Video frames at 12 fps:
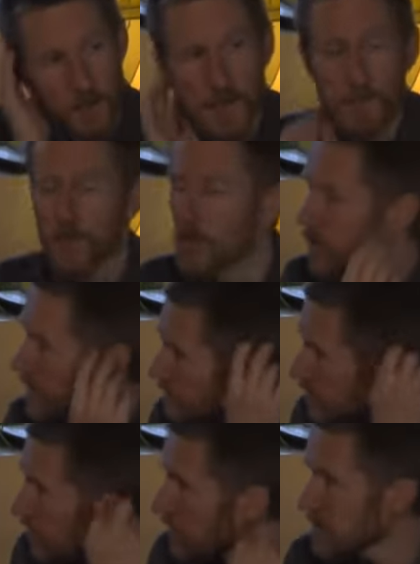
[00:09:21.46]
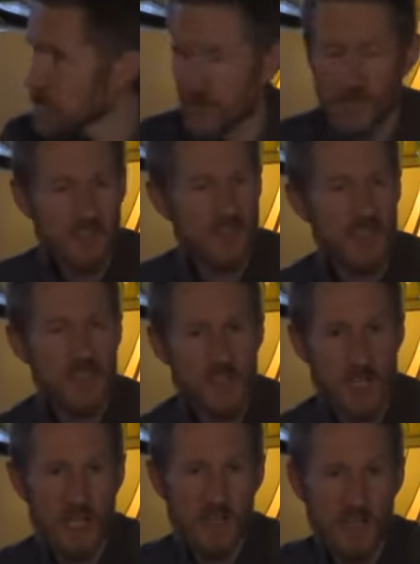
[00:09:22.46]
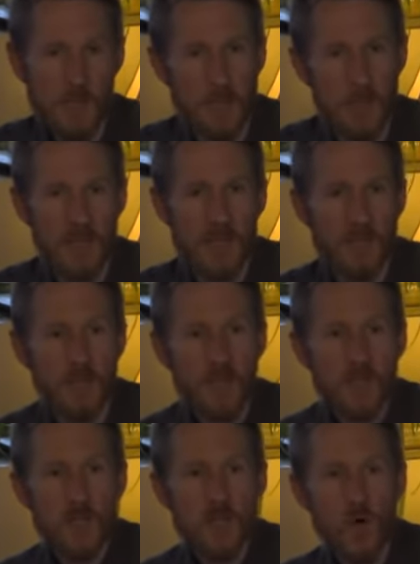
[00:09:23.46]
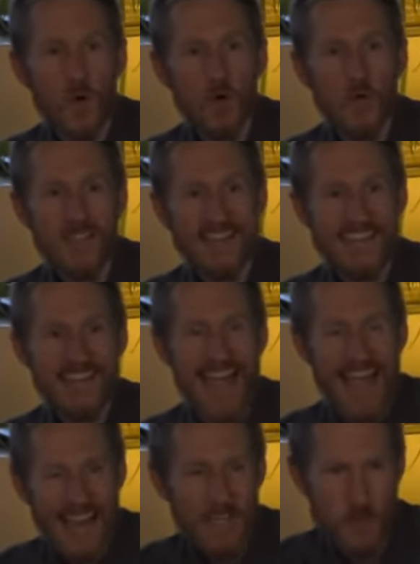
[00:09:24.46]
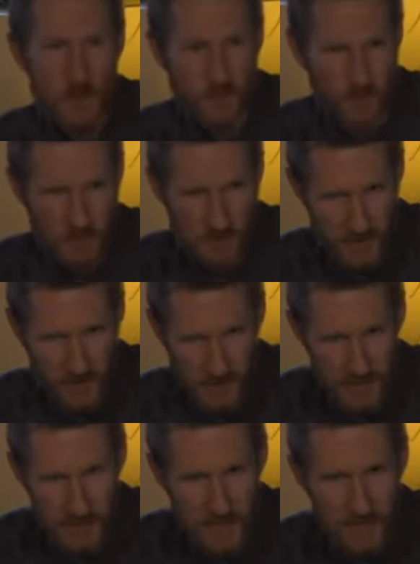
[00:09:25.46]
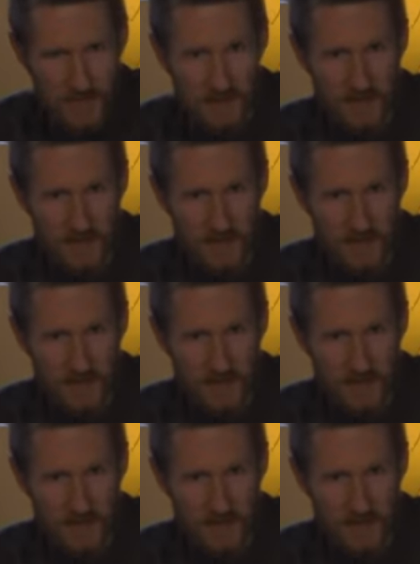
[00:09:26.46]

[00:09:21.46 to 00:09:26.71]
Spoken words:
People who have no interest in changing, people have no hatred for sin,